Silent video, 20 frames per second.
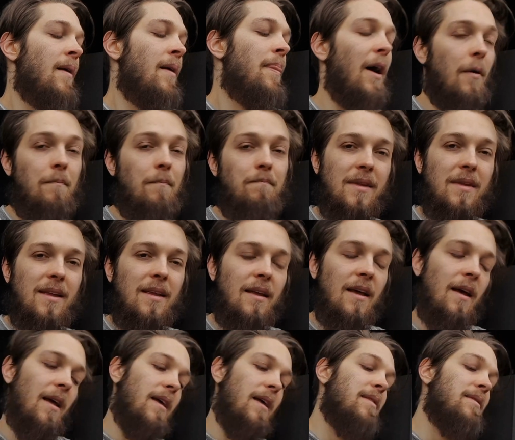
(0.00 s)
Now,
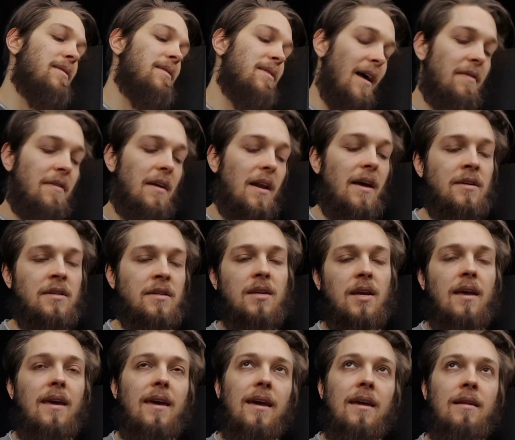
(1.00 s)

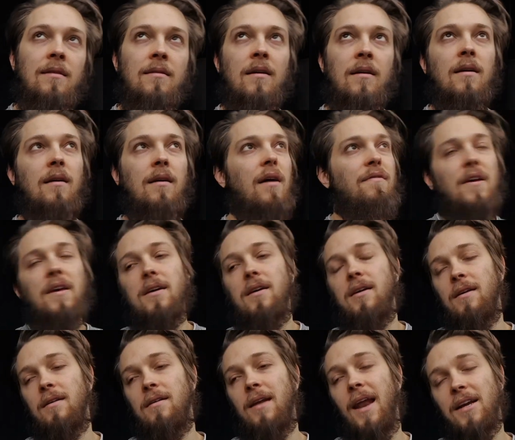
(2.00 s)
nonetheless, in the, I
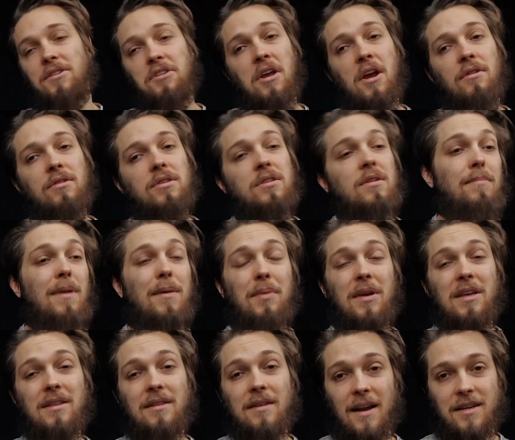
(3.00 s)
think, next years,
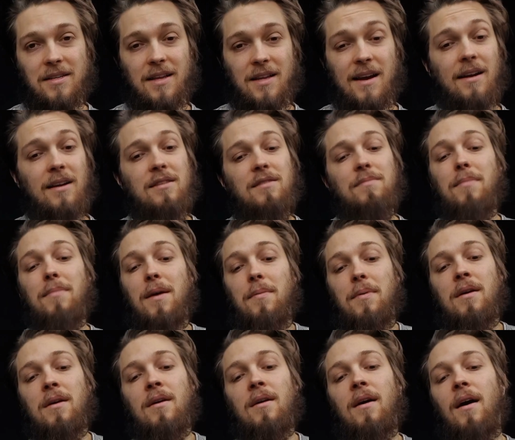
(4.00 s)
maybe in the next decade,
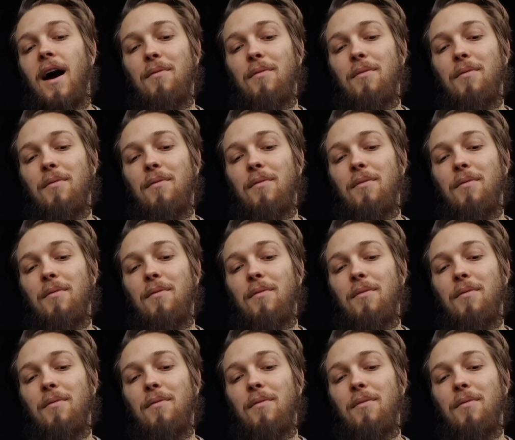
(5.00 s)
maybe I